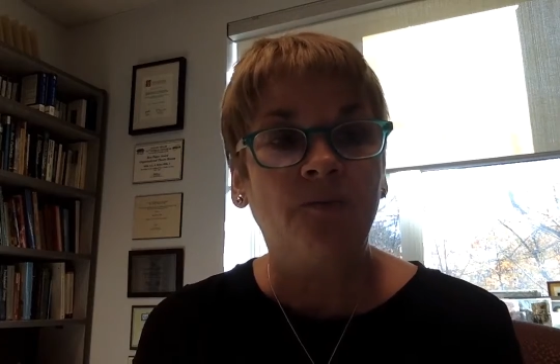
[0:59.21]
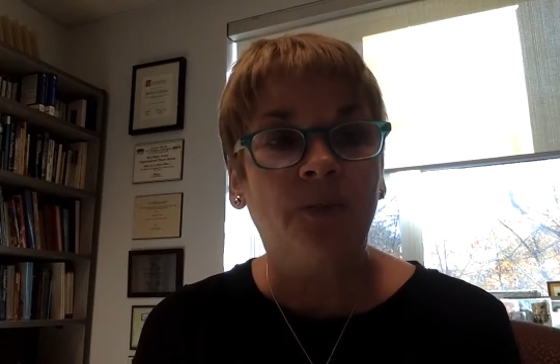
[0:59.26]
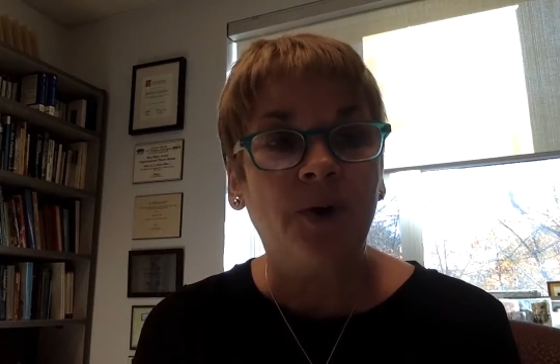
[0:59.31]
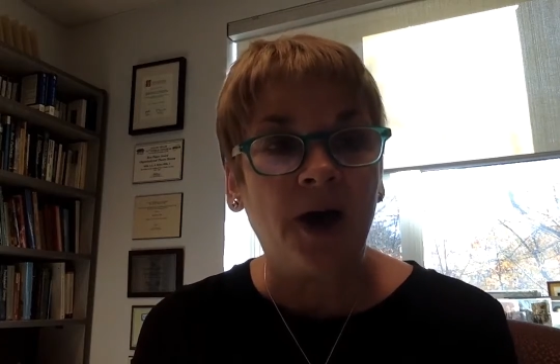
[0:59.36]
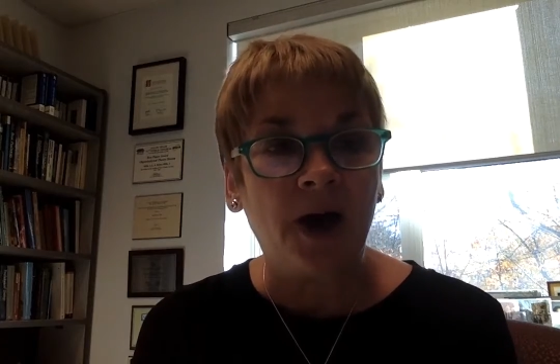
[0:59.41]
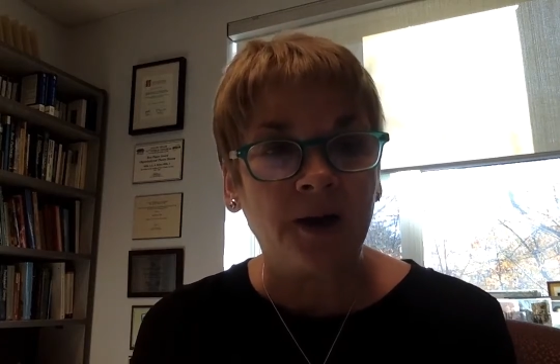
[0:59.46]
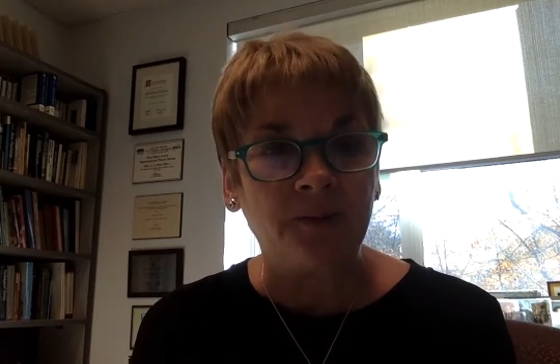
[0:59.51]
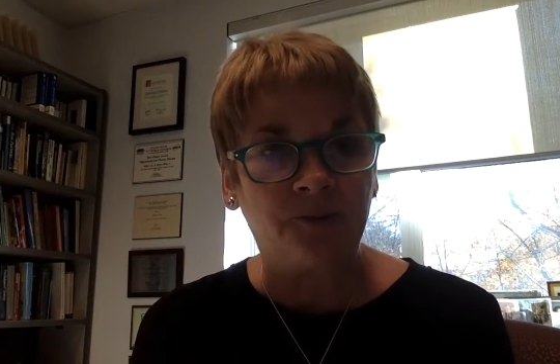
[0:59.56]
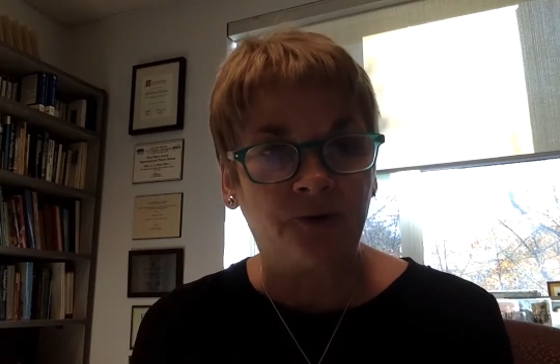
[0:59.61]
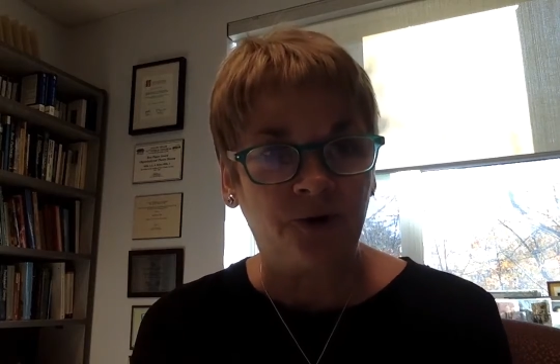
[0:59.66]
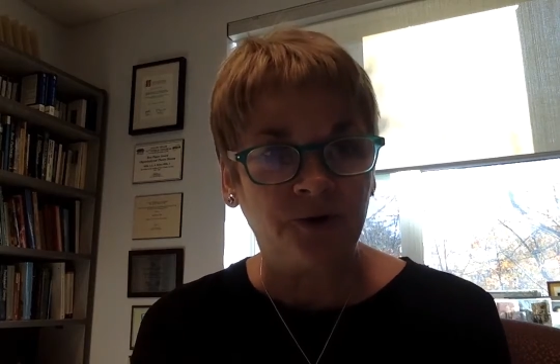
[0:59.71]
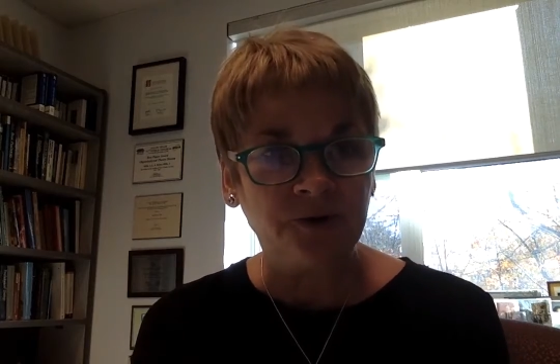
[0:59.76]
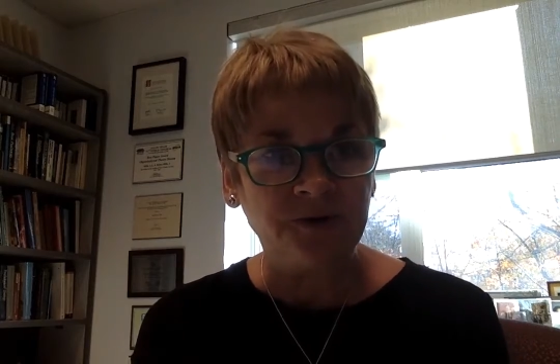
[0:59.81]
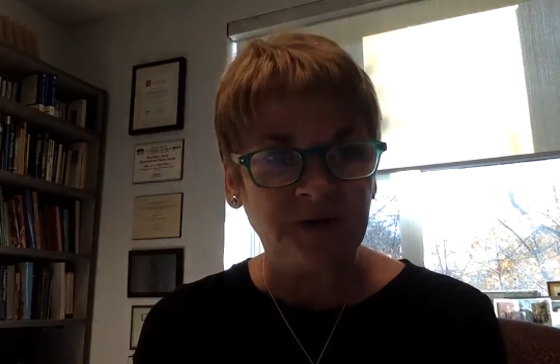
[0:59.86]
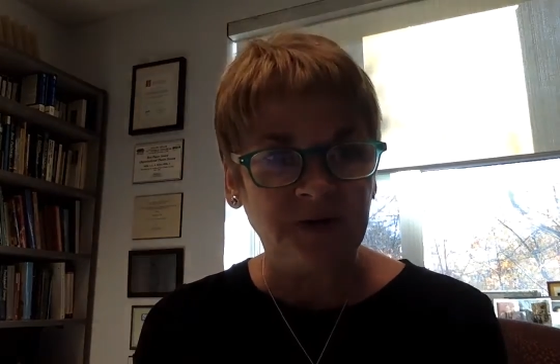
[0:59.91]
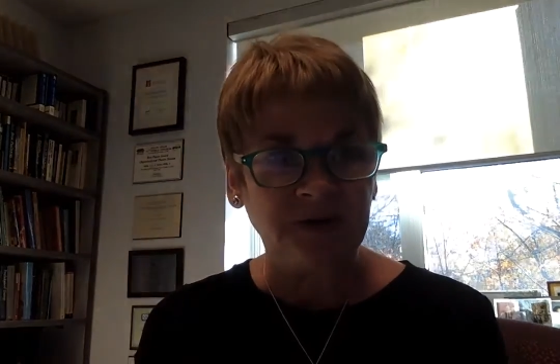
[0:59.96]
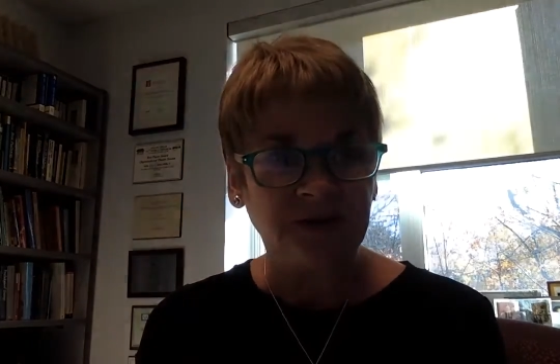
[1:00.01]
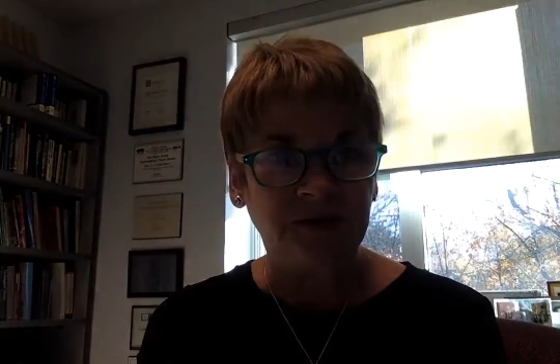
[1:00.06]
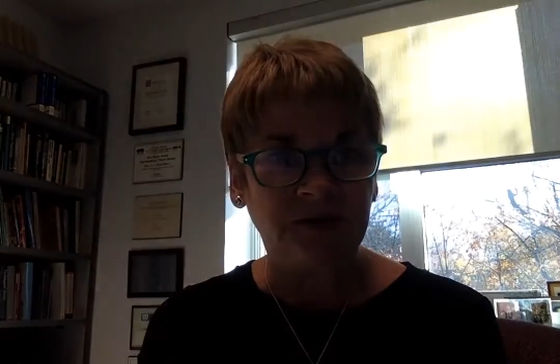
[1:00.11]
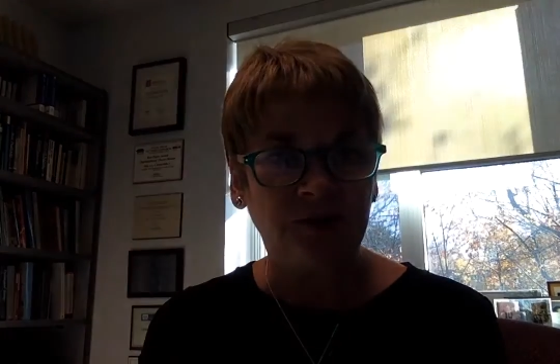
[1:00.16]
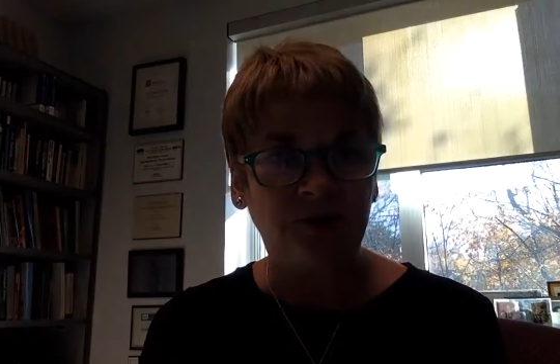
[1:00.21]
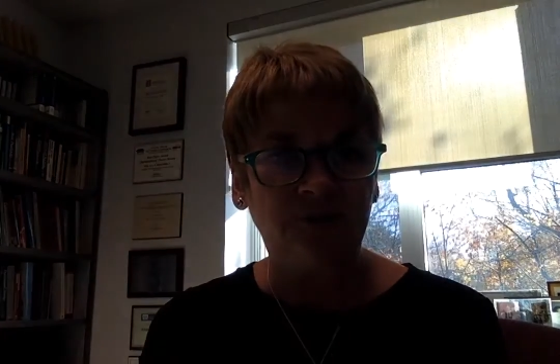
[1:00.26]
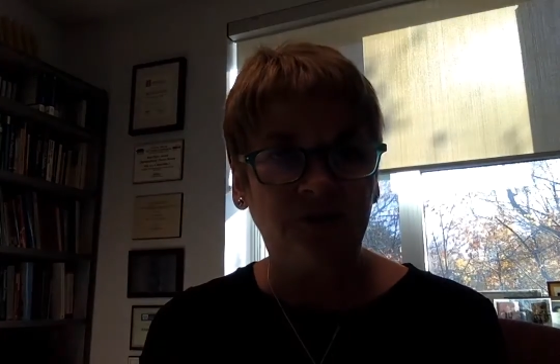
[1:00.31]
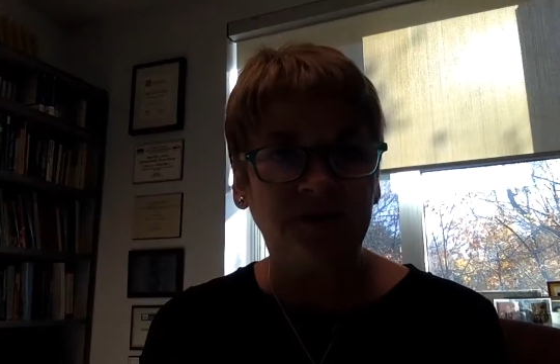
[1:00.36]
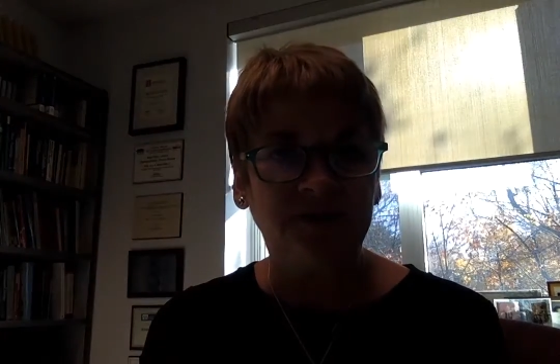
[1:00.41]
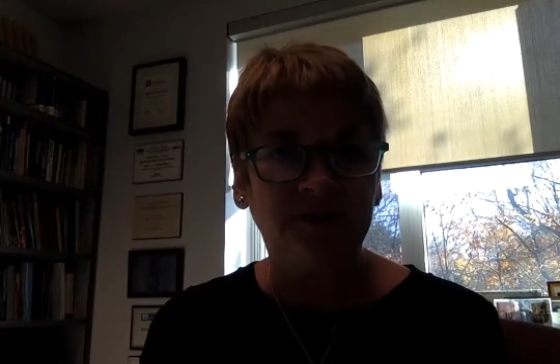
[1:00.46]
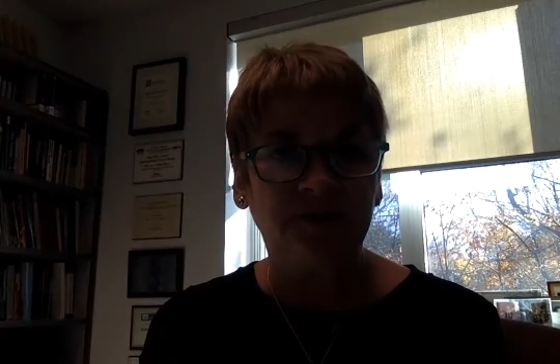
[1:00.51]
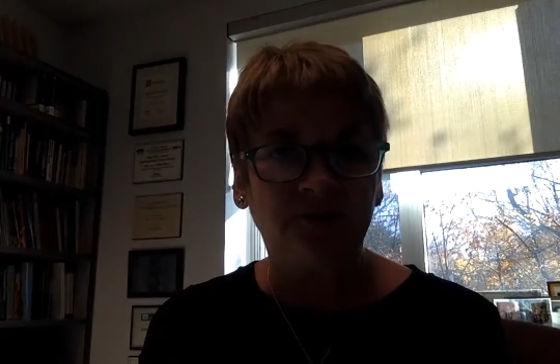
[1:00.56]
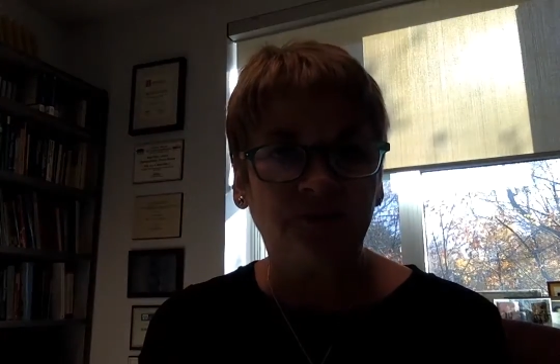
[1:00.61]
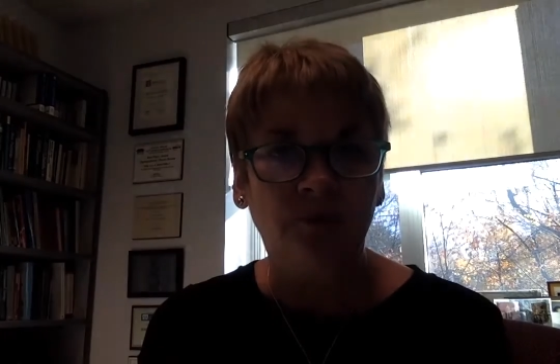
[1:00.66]
But process
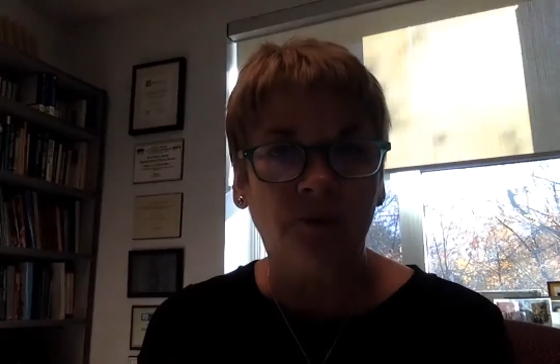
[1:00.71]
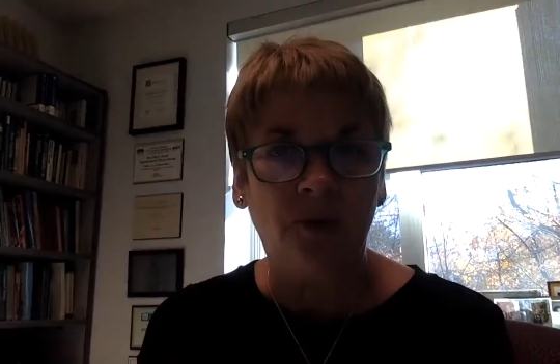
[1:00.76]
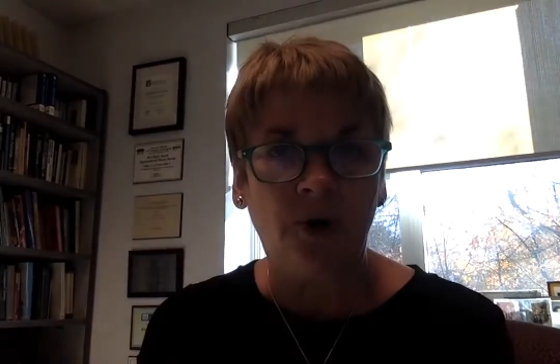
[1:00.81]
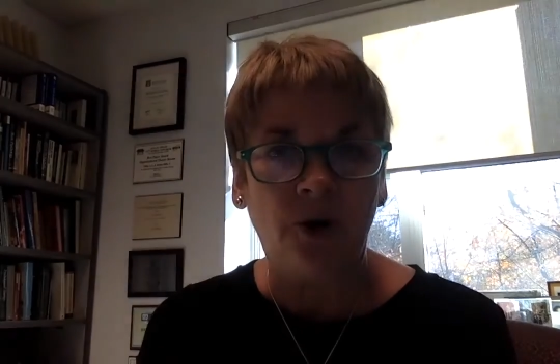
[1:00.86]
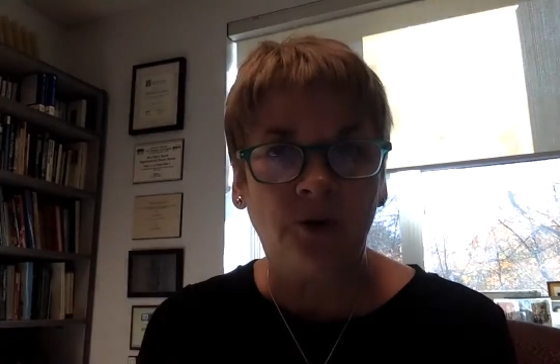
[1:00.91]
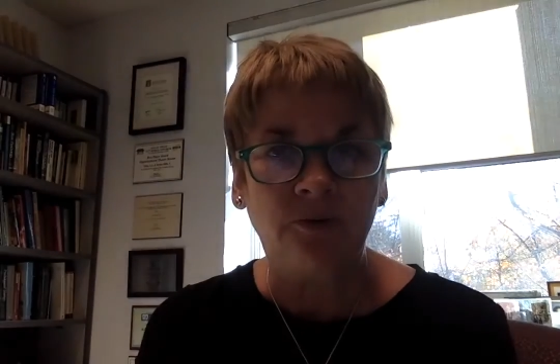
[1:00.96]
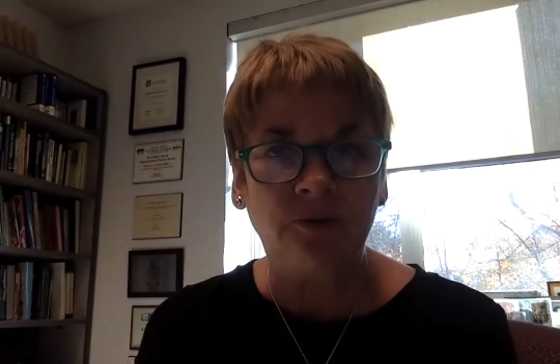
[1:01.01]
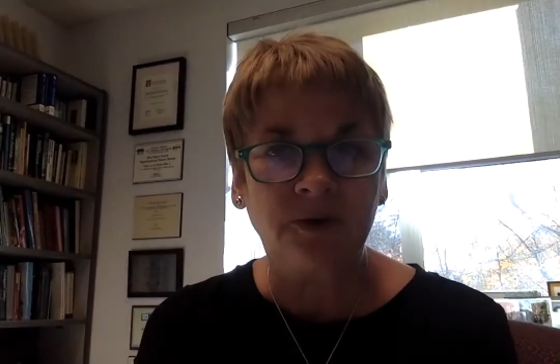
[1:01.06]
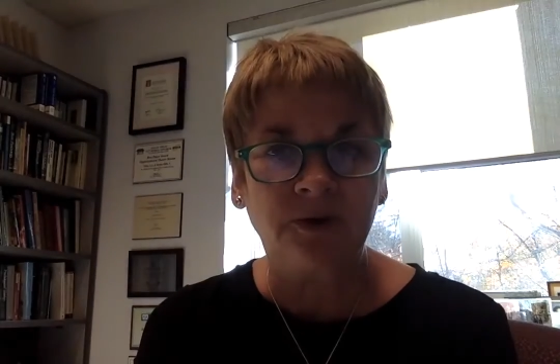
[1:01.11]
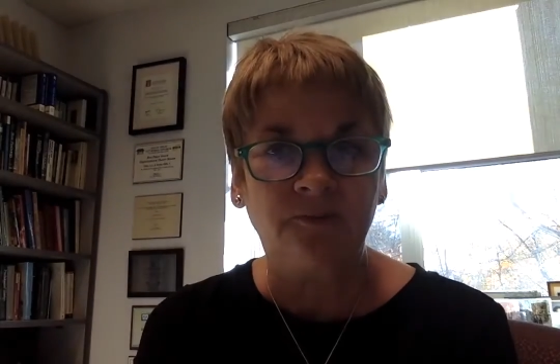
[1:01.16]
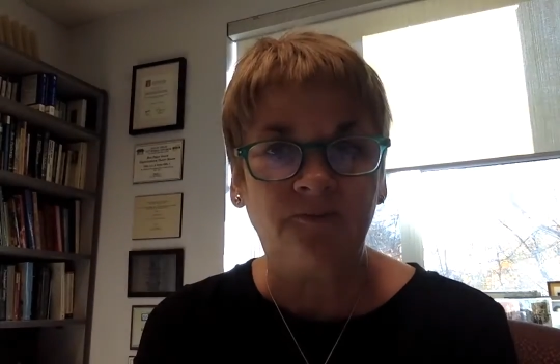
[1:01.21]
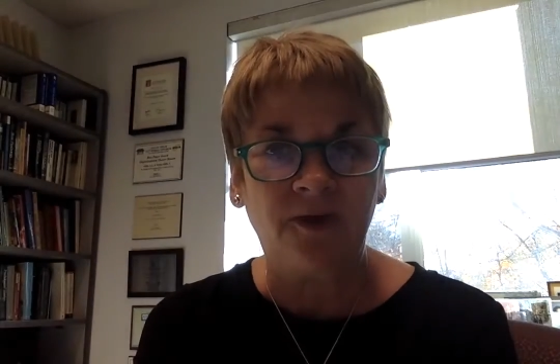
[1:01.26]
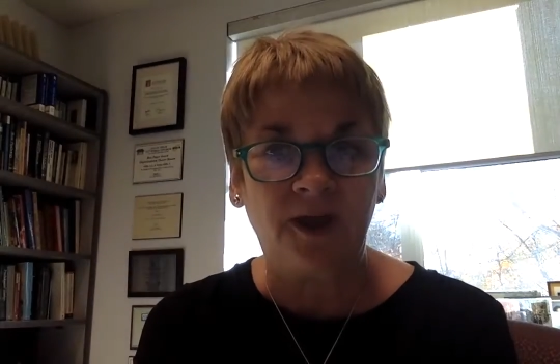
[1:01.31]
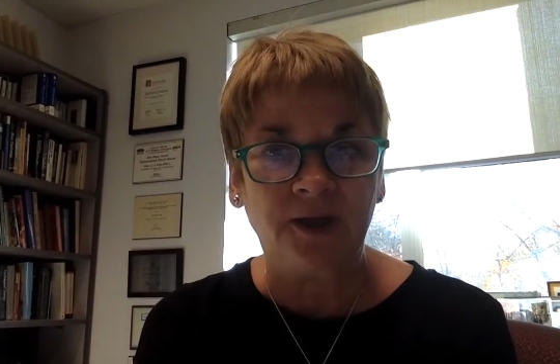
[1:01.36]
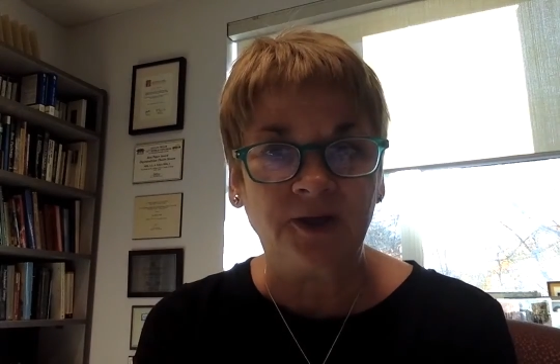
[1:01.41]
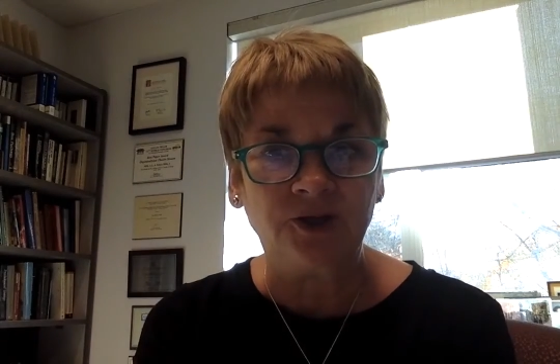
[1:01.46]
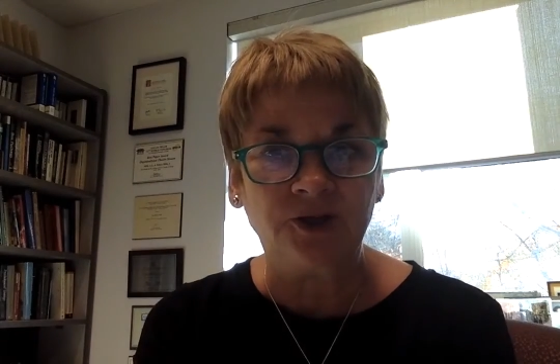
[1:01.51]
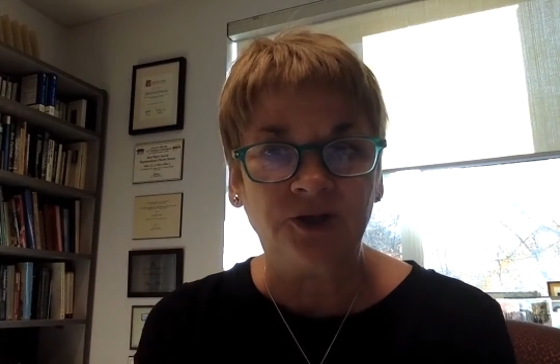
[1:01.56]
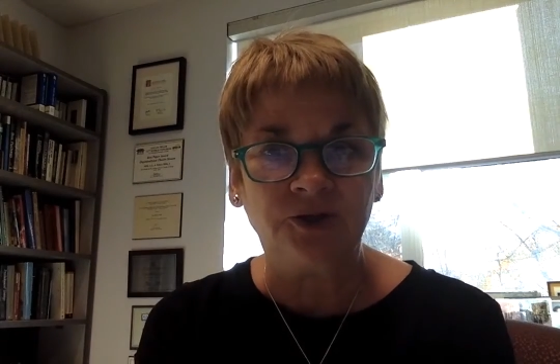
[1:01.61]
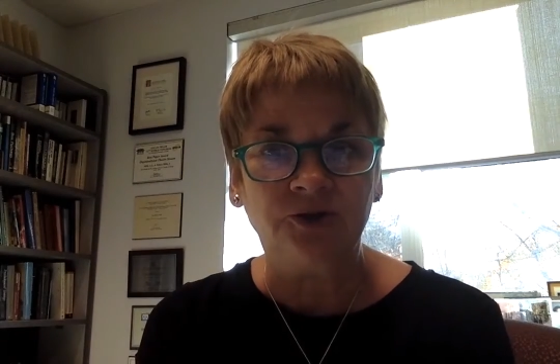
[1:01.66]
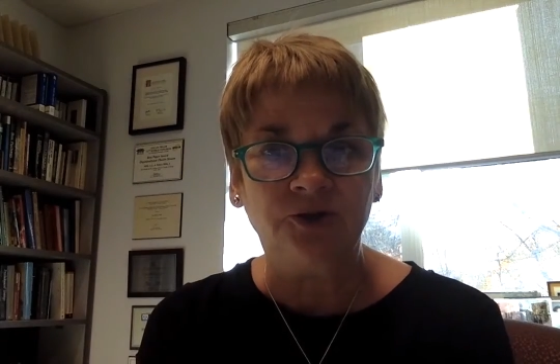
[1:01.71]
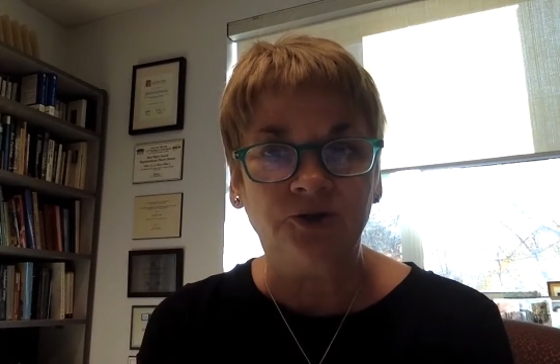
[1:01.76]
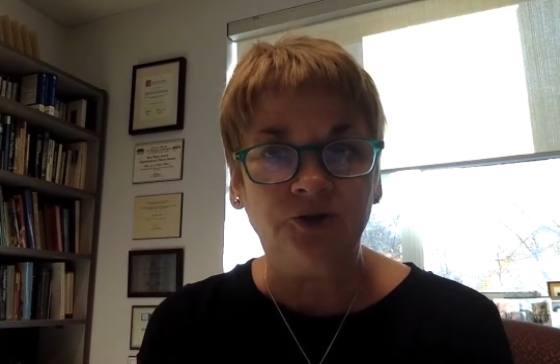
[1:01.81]
theories of motivation